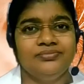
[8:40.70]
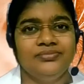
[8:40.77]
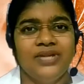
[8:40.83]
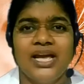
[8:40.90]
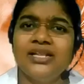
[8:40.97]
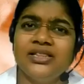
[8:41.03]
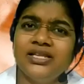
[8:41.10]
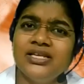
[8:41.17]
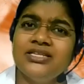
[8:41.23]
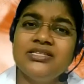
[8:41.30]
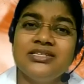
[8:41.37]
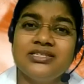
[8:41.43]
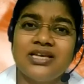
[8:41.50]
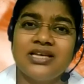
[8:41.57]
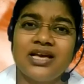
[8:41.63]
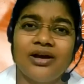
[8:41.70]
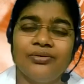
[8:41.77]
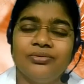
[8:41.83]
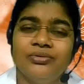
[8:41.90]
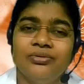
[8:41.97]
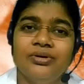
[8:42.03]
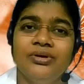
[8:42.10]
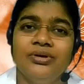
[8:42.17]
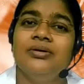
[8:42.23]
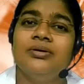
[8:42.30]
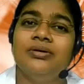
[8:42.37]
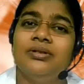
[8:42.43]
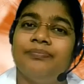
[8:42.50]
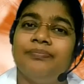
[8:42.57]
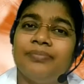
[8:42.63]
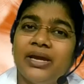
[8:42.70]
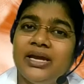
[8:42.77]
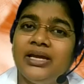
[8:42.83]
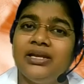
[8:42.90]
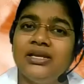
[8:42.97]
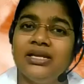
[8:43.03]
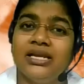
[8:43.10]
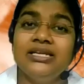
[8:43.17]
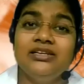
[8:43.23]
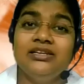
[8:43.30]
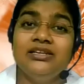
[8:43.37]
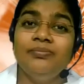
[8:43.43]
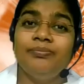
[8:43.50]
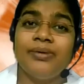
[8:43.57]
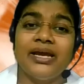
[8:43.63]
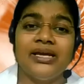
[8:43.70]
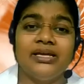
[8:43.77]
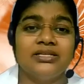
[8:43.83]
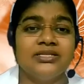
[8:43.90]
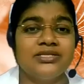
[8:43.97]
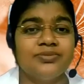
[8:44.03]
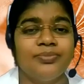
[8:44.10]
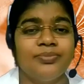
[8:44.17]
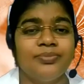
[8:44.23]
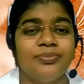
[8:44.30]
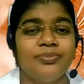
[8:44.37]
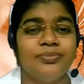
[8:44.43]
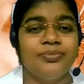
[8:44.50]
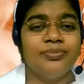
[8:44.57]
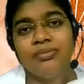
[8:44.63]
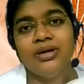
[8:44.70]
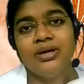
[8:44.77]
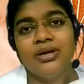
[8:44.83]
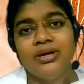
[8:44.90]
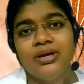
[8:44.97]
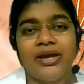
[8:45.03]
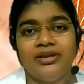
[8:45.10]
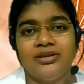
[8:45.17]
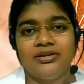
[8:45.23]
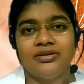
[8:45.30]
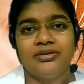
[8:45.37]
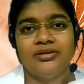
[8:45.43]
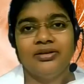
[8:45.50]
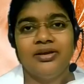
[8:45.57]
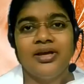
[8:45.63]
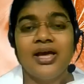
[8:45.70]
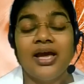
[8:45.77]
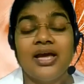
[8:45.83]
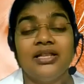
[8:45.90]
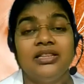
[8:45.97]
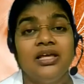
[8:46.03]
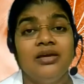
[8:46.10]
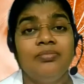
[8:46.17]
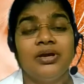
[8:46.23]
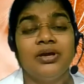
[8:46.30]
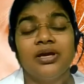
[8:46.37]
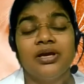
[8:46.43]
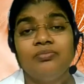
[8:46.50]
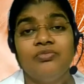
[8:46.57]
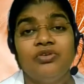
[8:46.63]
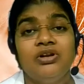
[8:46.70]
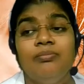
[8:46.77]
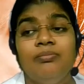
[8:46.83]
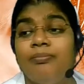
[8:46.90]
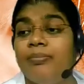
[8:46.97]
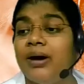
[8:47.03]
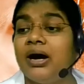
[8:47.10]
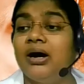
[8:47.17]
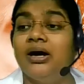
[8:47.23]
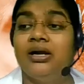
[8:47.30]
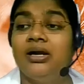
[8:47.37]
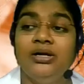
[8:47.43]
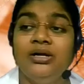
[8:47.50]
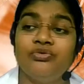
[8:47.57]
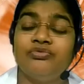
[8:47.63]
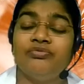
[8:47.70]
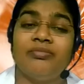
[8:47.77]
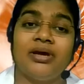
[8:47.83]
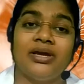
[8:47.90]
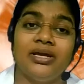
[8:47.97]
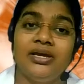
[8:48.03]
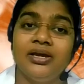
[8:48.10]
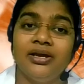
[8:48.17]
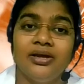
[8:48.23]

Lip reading: And this is how the pain, little pains becoming big pain, and they become one part of my